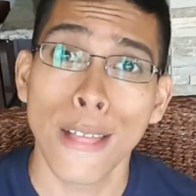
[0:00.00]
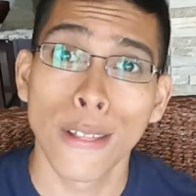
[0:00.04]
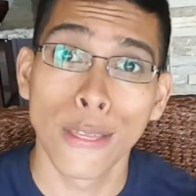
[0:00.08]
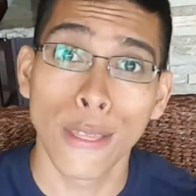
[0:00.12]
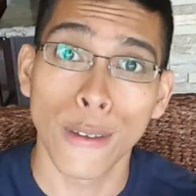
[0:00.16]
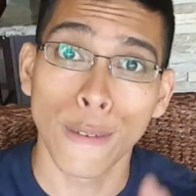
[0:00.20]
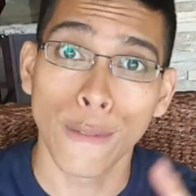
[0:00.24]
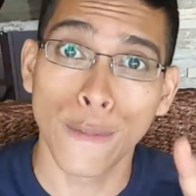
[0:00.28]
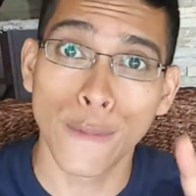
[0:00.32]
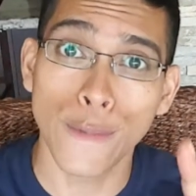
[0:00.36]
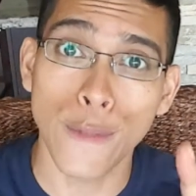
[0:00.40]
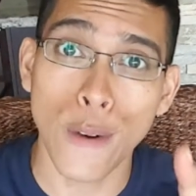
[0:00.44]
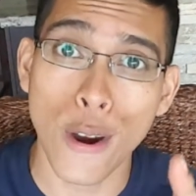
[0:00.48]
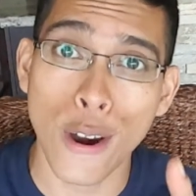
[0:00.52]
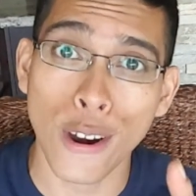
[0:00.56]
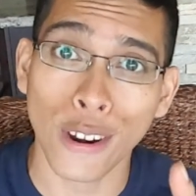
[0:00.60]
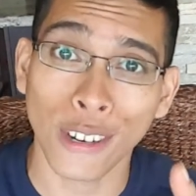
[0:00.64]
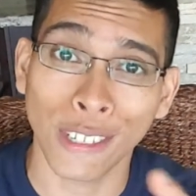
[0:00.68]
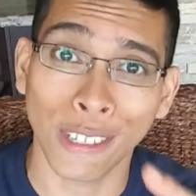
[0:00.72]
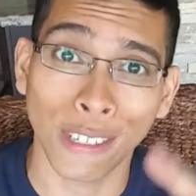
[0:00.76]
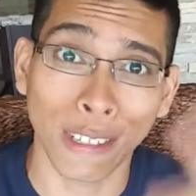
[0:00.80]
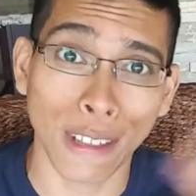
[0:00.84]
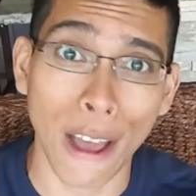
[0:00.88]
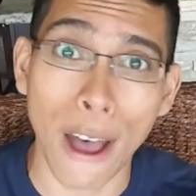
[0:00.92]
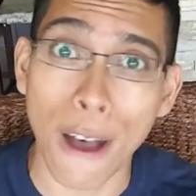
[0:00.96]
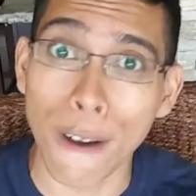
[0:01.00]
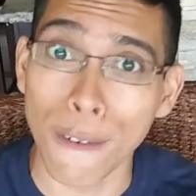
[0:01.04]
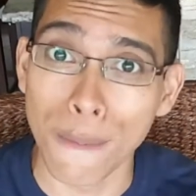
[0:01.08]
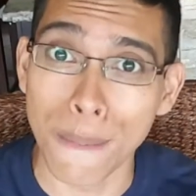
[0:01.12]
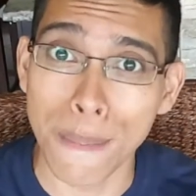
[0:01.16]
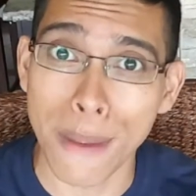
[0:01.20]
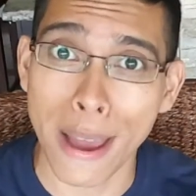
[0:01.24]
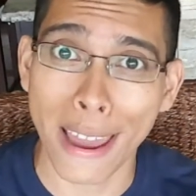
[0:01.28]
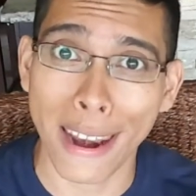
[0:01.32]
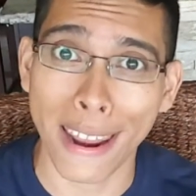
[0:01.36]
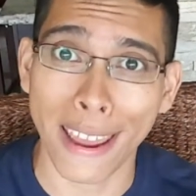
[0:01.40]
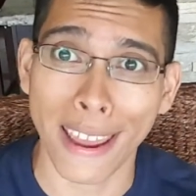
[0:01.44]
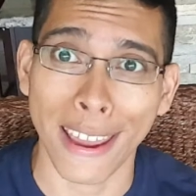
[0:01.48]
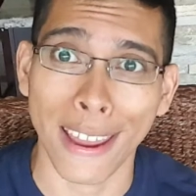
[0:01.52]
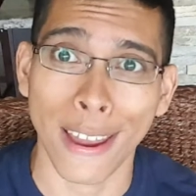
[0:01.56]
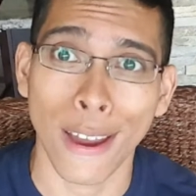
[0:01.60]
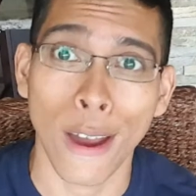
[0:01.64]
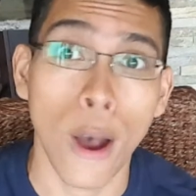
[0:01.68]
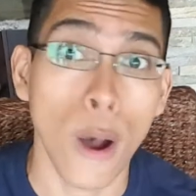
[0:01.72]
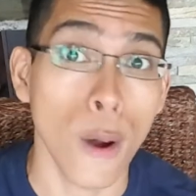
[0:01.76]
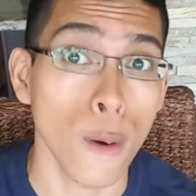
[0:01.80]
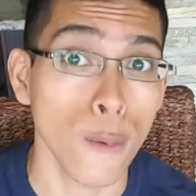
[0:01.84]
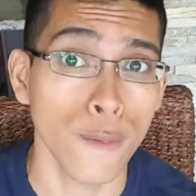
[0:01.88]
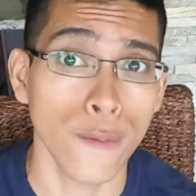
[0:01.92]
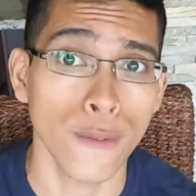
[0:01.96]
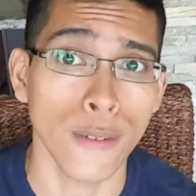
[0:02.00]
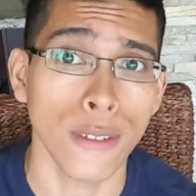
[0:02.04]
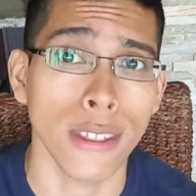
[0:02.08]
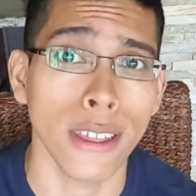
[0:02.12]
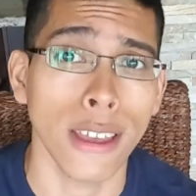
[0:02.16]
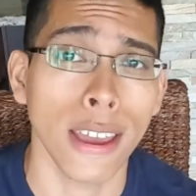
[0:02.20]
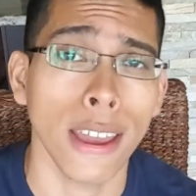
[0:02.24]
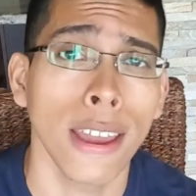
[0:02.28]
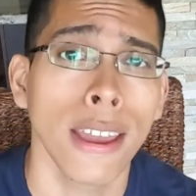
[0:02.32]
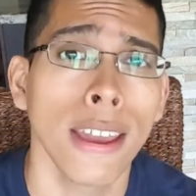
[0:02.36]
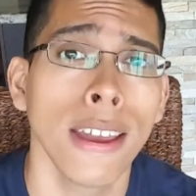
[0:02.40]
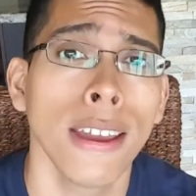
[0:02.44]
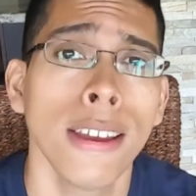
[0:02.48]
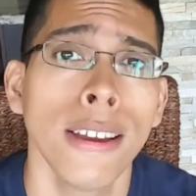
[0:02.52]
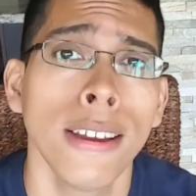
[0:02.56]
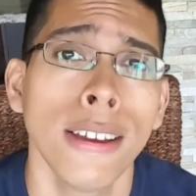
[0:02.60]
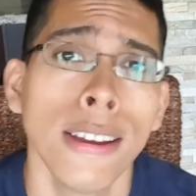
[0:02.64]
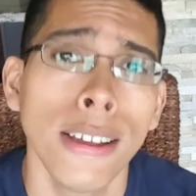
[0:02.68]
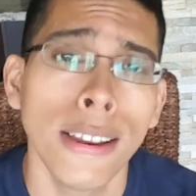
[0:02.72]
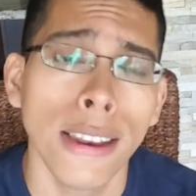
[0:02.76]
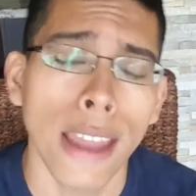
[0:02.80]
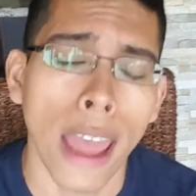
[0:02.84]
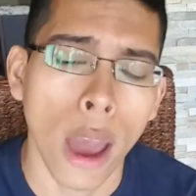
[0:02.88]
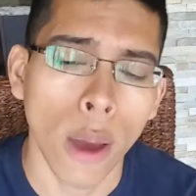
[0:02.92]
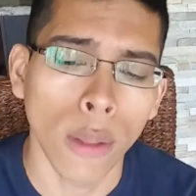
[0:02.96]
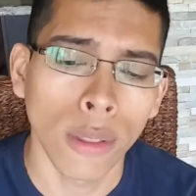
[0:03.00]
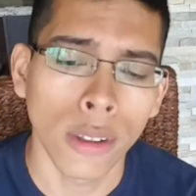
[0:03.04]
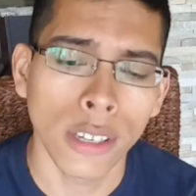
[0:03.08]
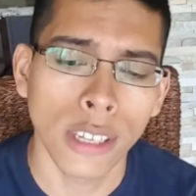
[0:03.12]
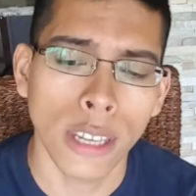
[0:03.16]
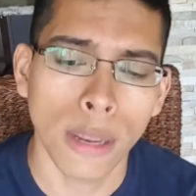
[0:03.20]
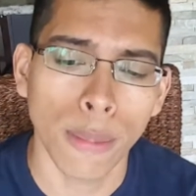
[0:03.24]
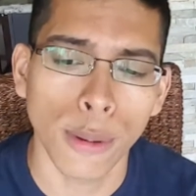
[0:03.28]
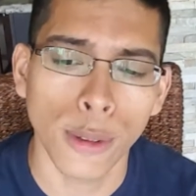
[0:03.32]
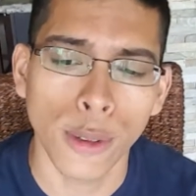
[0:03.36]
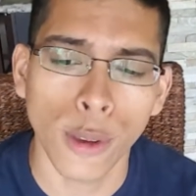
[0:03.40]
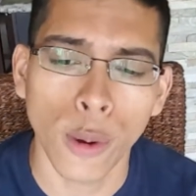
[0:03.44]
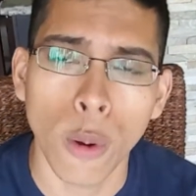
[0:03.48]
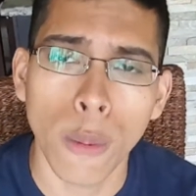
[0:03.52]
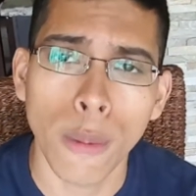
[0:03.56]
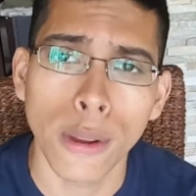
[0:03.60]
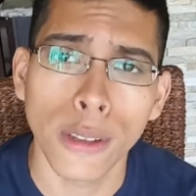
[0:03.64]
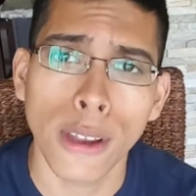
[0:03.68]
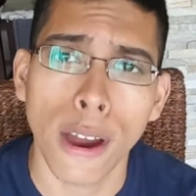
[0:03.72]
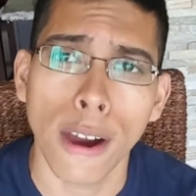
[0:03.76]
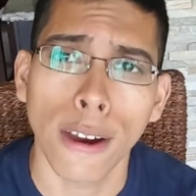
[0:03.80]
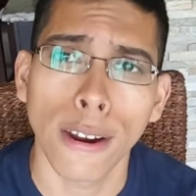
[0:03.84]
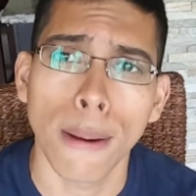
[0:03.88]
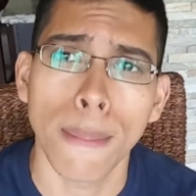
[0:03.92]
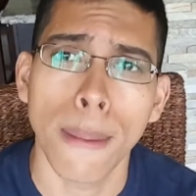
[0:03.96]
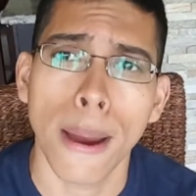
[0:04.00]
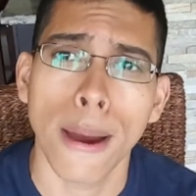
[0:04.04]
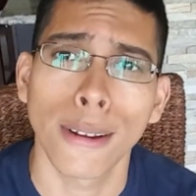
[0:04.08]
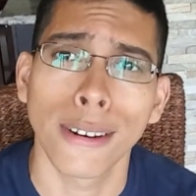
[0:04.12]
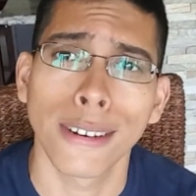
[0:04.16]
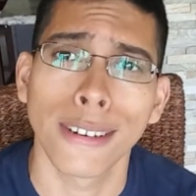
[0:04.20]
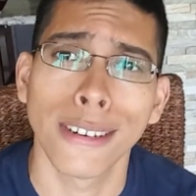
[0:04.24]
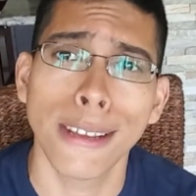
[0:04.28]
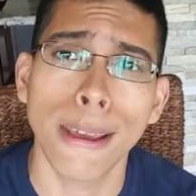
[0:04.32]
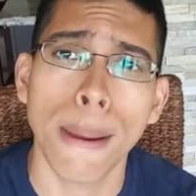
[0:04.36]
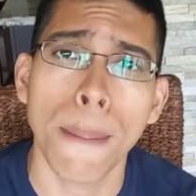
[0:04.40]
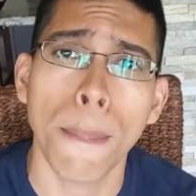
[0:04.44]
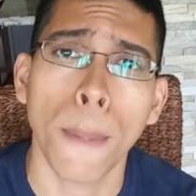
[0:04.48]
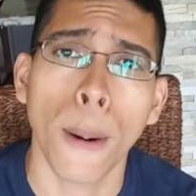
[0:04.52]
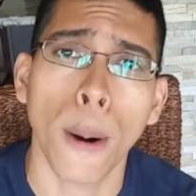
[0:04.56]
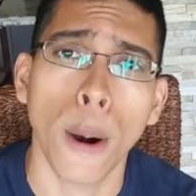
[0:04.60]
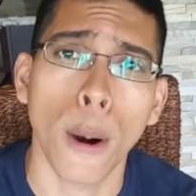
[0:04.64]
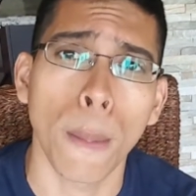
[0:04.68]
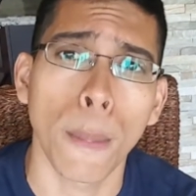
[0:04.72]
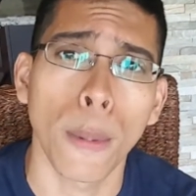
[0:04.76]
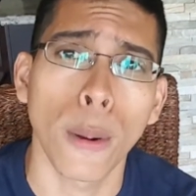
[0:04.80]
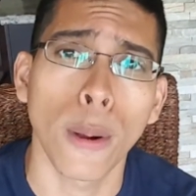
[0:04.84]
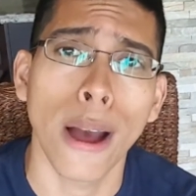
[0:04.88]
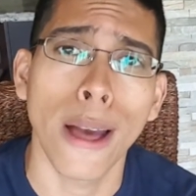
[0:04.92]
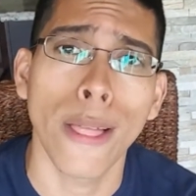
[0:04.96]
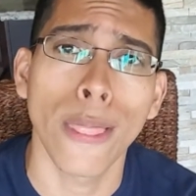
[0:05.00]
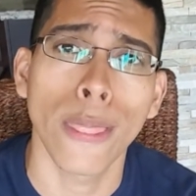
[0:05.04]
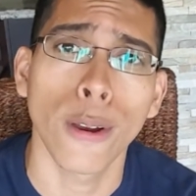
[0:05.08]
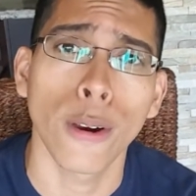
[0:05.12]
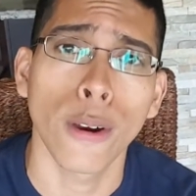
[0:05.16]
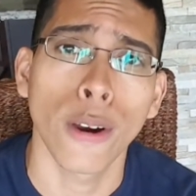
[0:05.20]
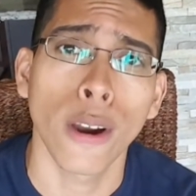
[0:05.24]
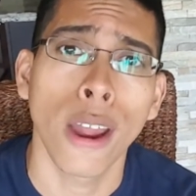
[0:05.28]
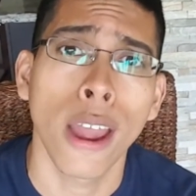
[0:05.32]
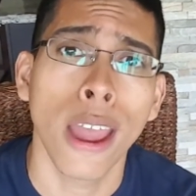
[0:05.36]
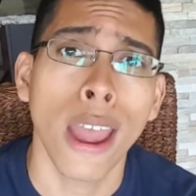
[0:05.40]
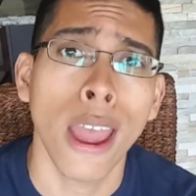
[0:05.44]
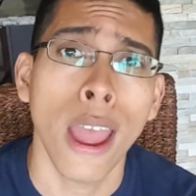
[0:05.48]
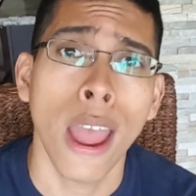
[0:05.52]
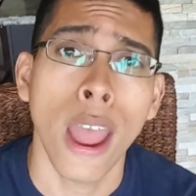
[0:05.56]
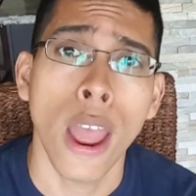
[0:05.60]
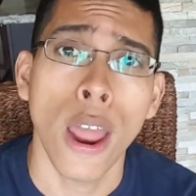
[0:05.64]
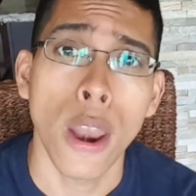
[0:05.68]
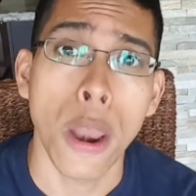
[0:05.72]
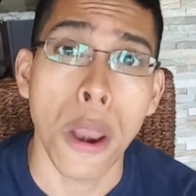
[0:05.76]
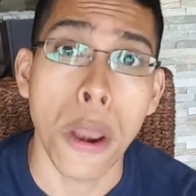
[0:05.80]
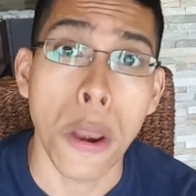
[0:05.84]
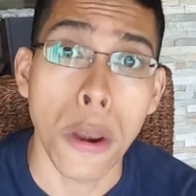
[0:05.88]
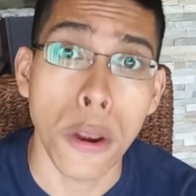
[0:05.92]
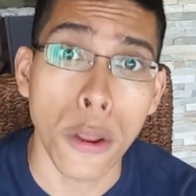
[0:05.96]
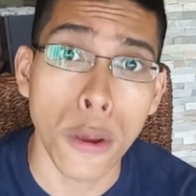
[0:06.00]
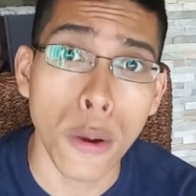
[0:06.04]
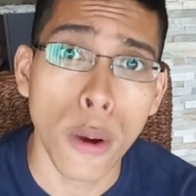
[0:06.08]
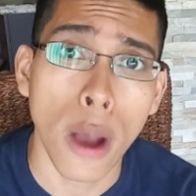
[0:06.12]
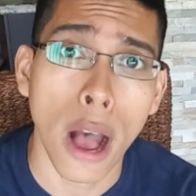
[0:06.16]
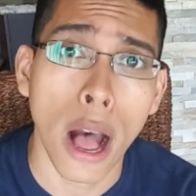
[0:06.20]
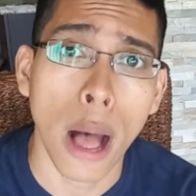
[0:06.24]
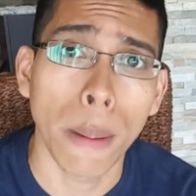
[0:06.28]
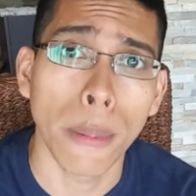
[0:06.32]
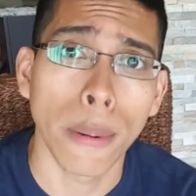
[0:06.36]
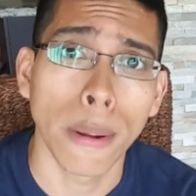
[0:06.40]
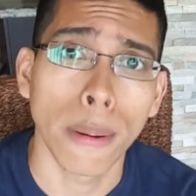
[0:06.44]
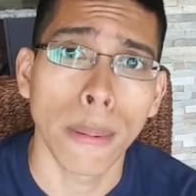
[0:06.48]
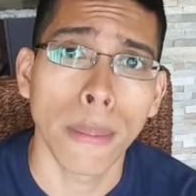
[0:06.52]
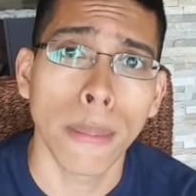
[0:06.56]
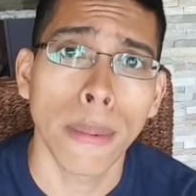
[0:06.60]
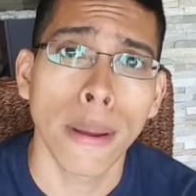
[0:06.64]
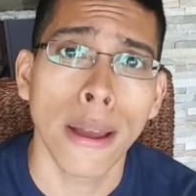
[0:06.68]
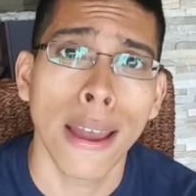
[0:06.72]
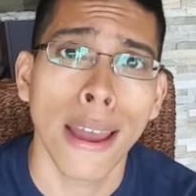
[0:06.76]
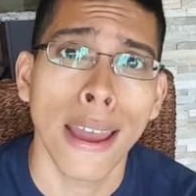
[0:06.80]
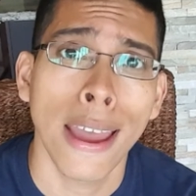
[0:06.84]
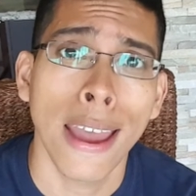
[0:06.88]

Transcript: The first of many, hopefully. Now, in this episode, we'll be talking about Deep Purple and their new album,